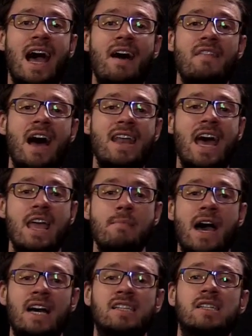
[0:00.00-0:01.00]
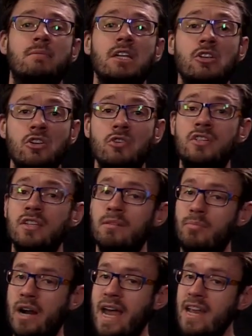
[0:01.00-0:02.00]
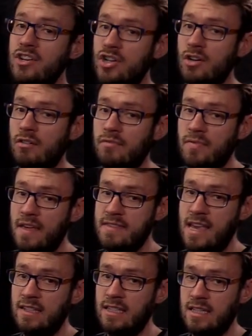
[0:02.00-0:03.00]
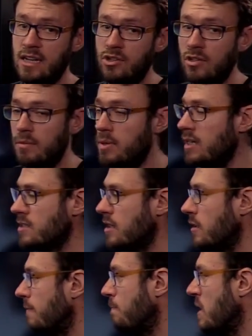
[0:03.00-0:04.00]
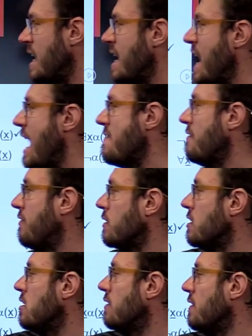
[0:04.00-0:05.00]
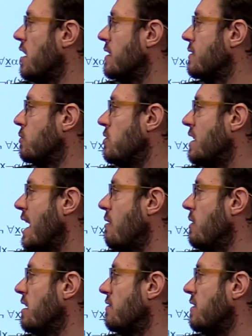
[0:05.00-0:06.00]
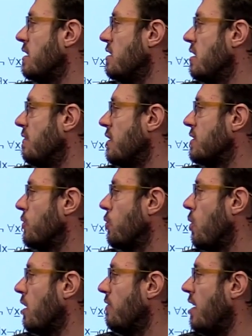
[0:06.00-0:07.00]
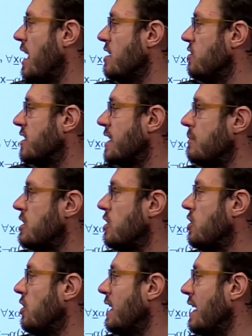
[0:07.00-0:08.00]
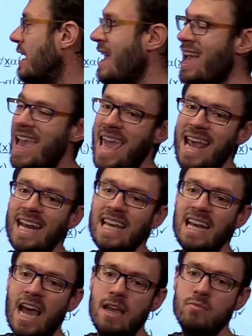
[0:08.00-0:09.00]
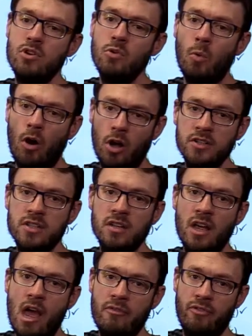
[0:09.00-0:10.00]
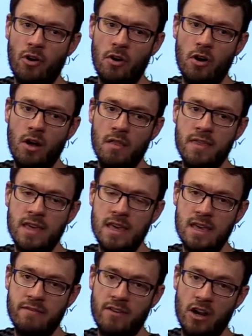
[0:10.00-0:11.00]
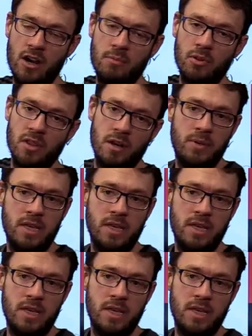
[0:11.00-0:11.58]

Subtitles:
and that name has to be new to the branch that the existential appears on. And then for the universal, you get rid of the universal quantifier, you substitute in any name you want for the variable that